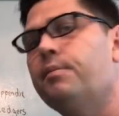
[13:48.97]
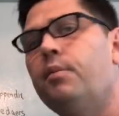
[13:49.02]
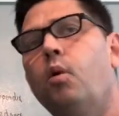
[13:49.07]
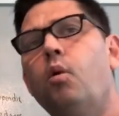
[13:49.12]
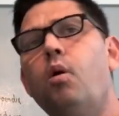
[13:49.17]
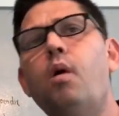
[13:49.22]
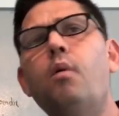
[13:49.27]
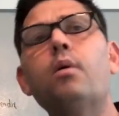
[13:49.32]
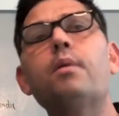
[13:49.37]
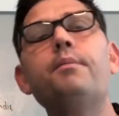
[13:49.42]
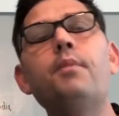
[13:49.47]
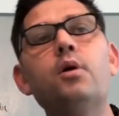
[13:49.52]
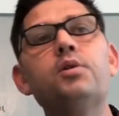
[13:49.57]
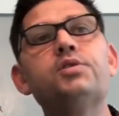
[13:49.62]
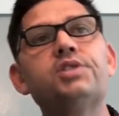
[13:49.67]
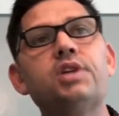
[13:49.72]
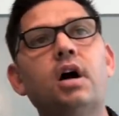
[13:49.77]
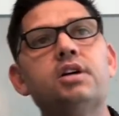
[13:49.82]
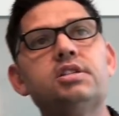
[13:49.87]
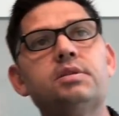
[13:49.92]
but what were
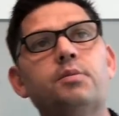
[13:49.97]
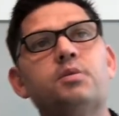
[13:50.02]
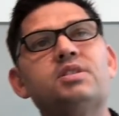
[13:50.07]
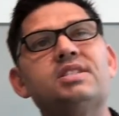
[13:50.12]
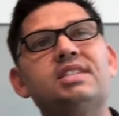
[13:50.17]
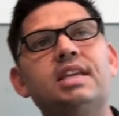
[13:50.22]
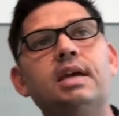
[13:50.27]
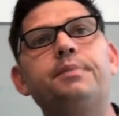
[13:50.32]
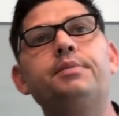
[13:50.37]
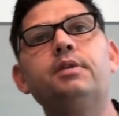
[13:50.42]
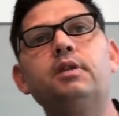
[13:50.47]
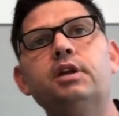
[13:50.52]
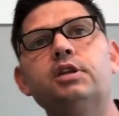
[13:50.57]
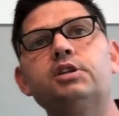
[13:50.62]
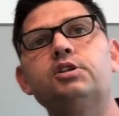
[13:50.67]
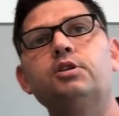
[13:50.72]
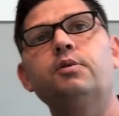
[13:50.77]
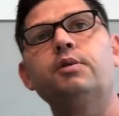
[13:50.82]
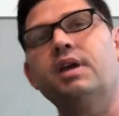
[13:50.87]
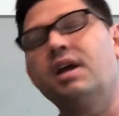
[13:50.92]
most customers typically
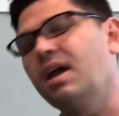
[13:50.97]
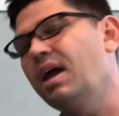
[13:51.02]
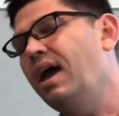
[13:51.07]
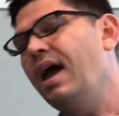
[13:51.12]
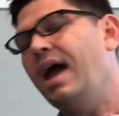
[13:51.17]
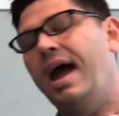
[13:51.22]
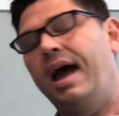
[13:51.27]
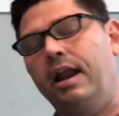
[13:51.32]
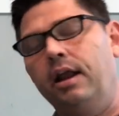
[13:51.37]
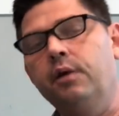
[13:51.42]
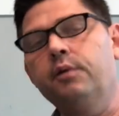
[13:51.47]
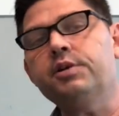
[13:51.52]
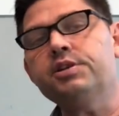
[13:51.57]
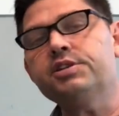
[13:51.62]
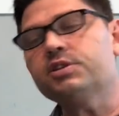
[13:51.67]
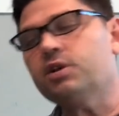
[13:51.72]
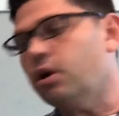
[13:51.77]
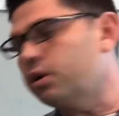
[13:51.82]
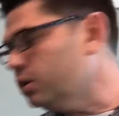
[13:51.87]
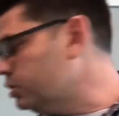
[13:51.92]
doing? And I already
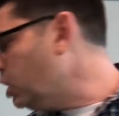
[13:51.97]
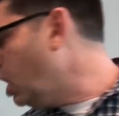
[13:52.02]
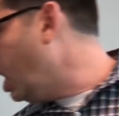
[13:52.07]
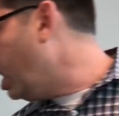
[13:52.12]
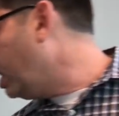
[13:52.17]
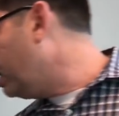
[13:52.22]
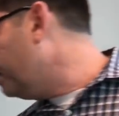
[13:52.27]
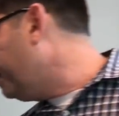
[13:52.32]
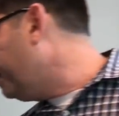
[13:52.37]
started to talk